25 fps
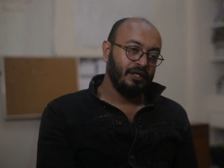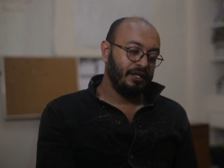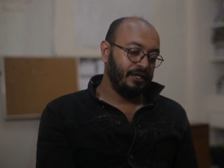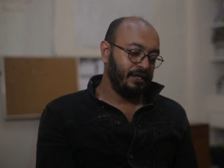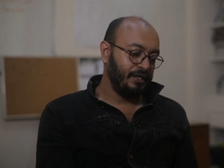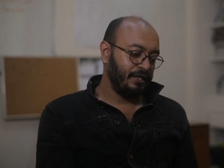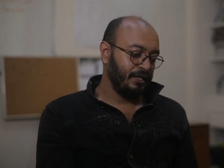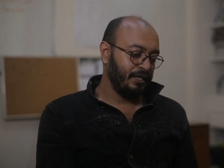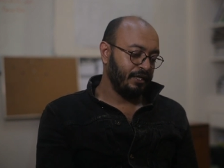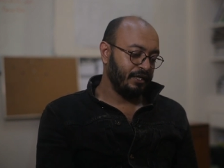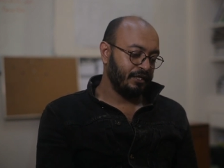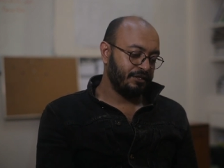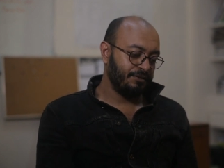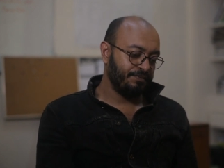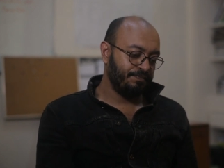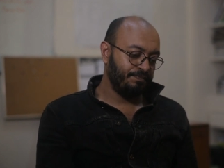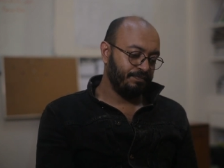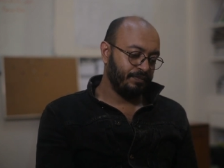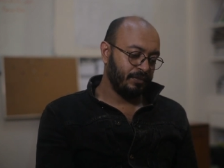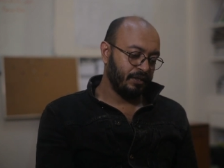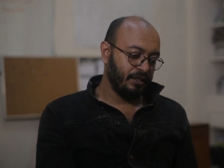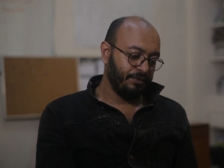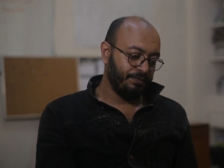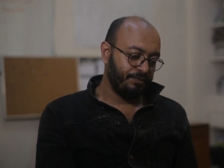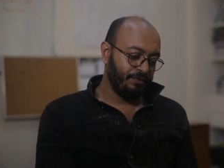It has
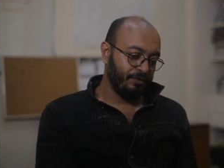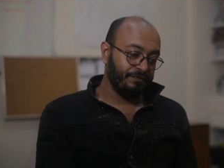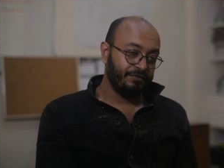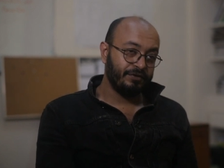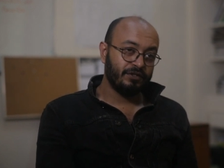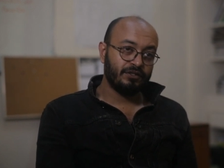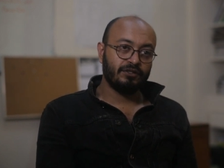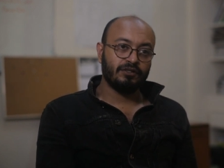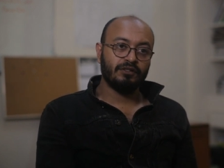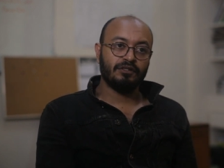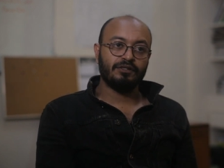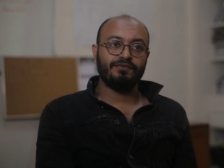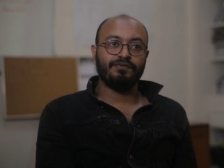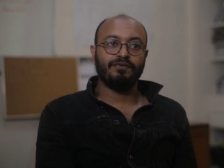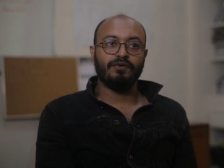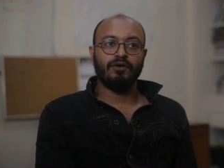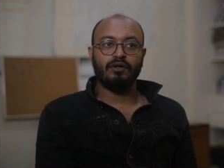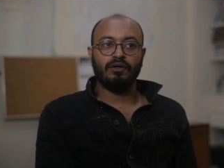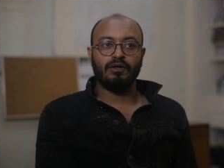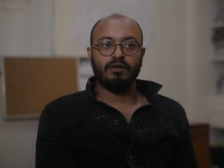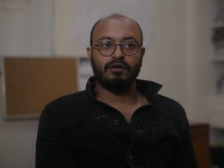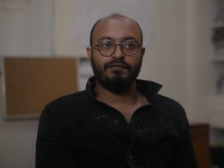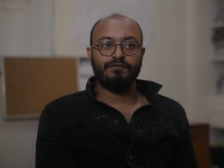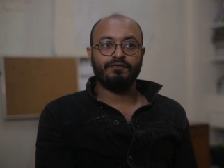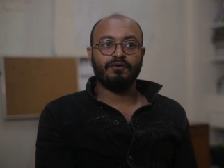provisions
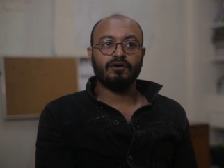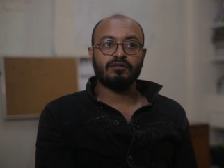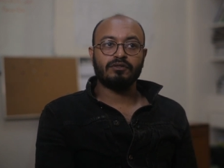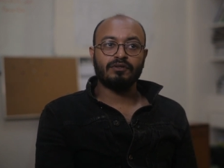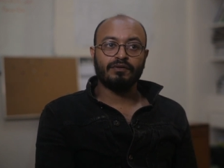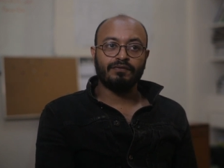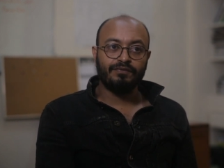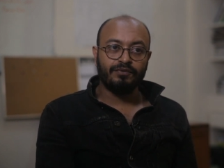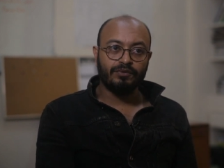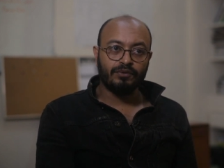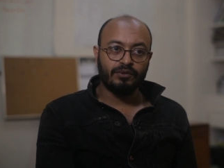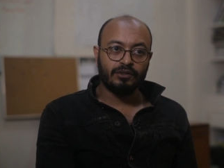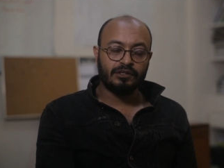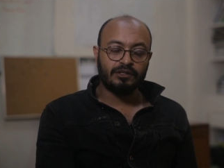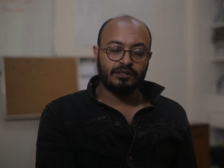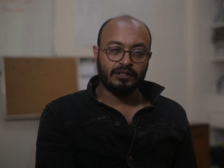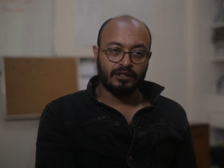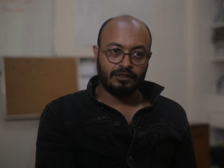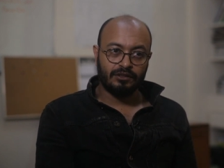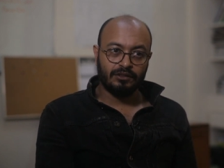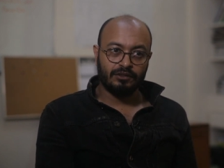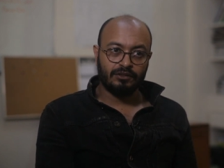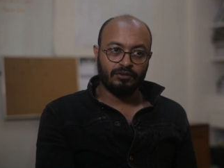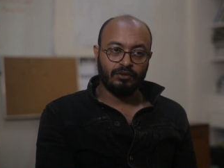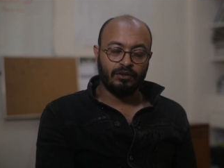for fossil fuels,
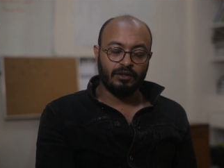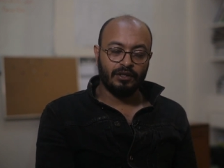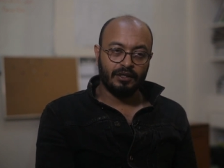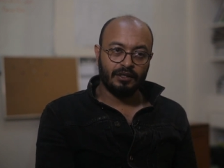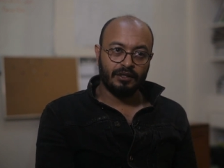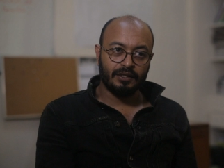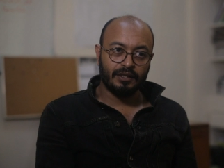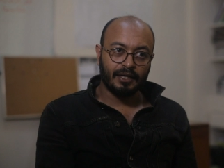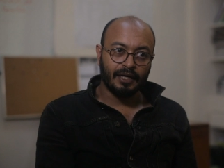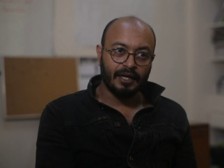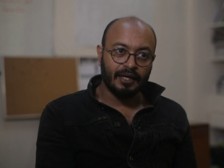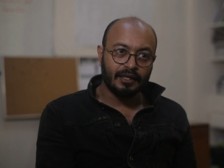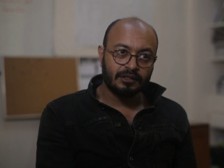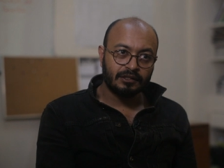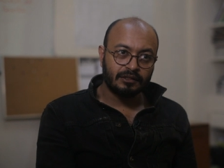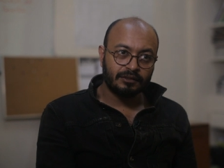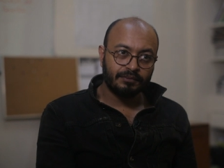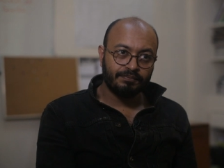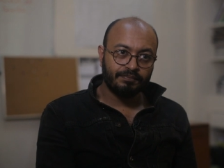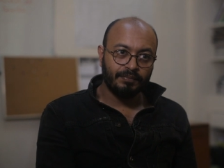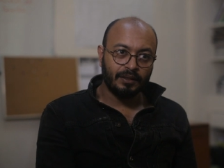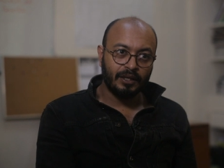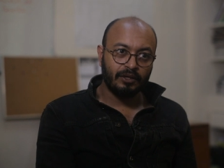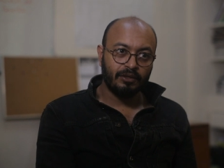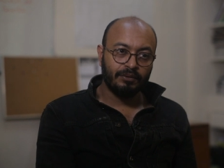such as oil and gas
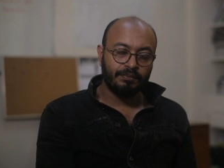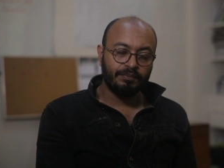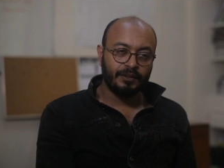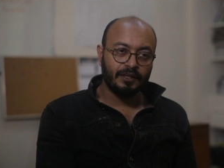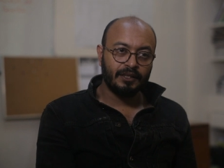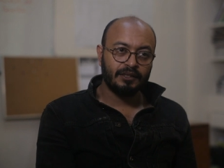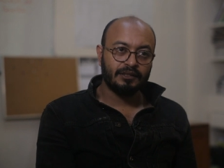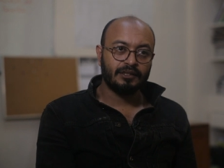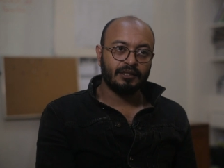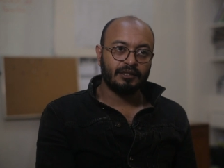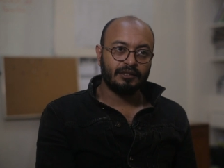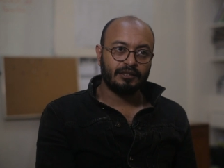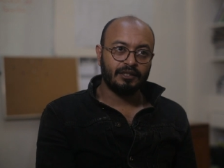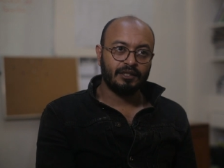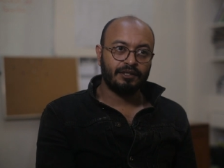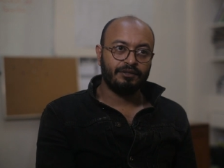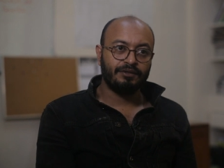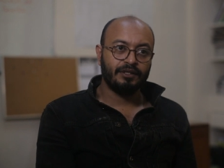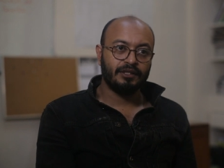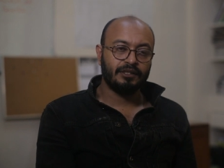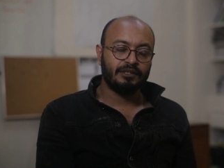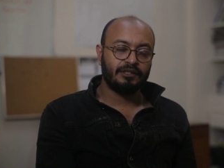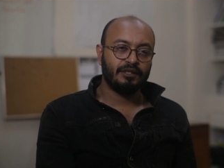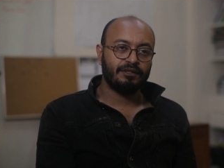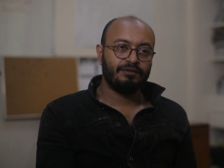power plants,
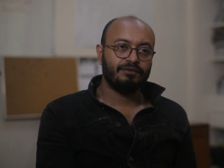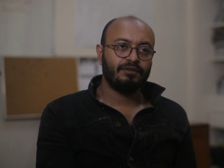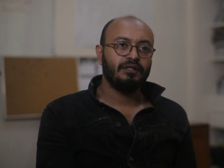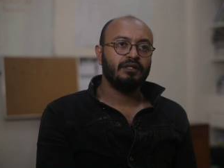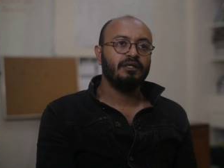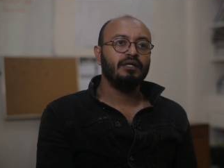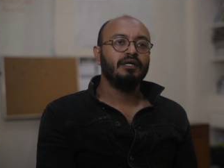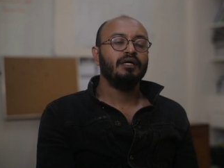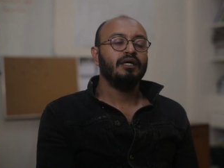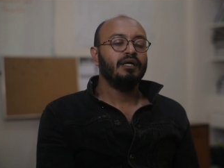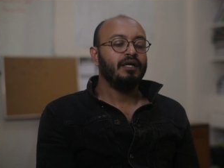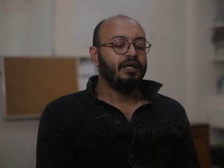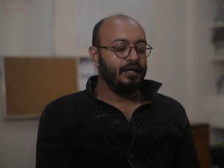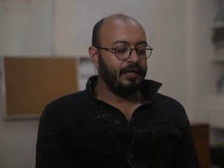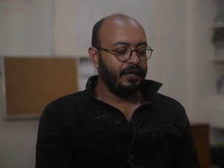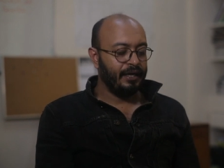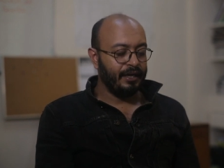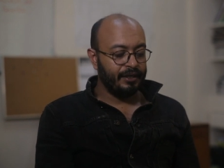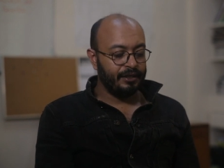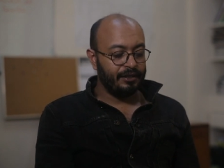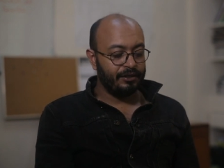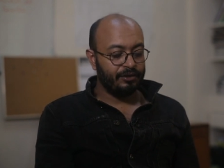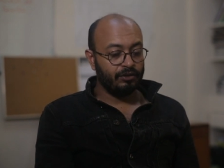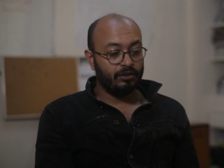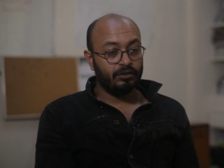etc., etc.
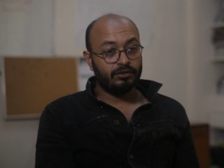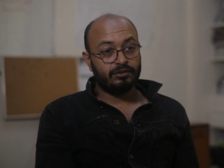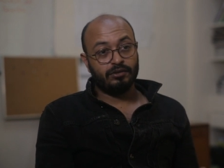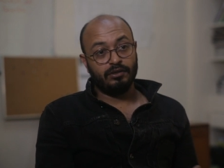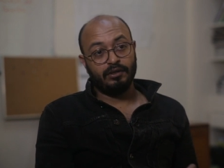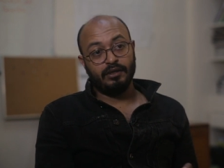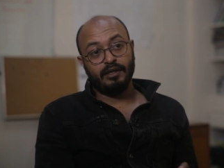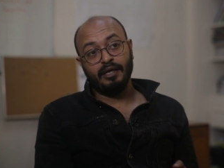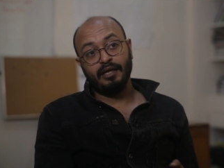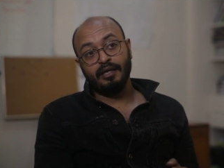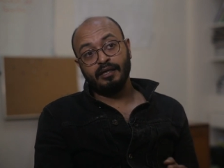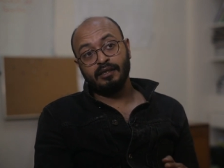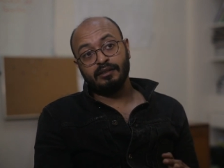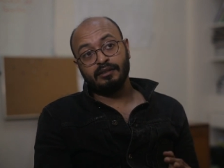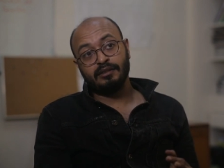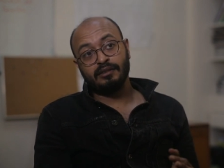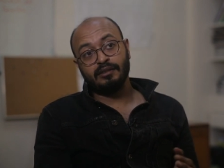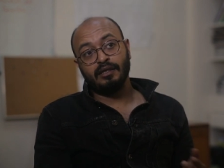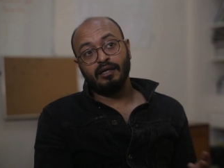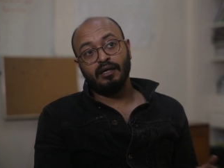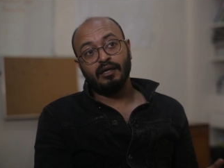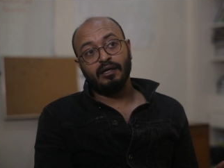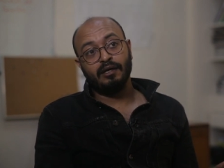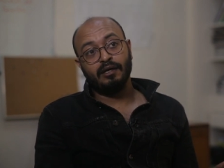And it also has